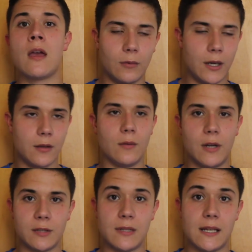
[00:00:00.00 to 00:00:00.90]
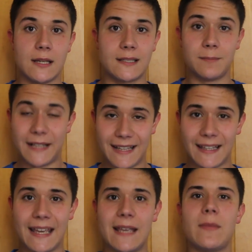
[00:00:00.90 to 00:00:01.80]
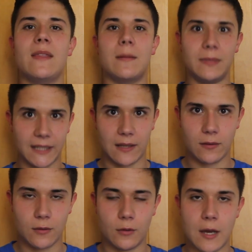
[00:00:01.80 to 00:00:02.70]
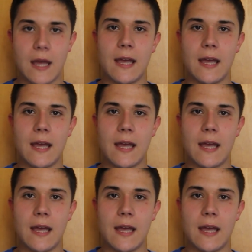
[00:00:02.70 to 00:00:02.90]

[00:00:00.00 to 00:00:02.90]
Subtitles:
where you can watch me explain the game and then play through